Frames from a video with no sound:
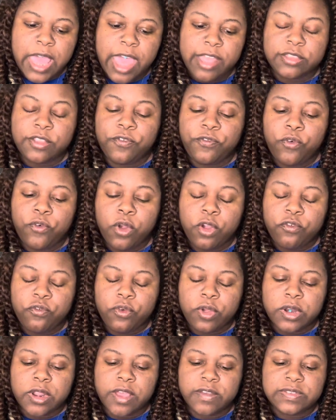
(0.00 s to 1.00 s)
at the
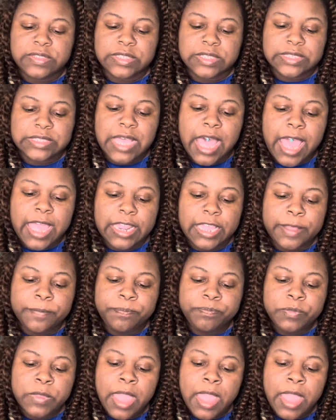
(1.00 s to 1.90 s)
forefront of society,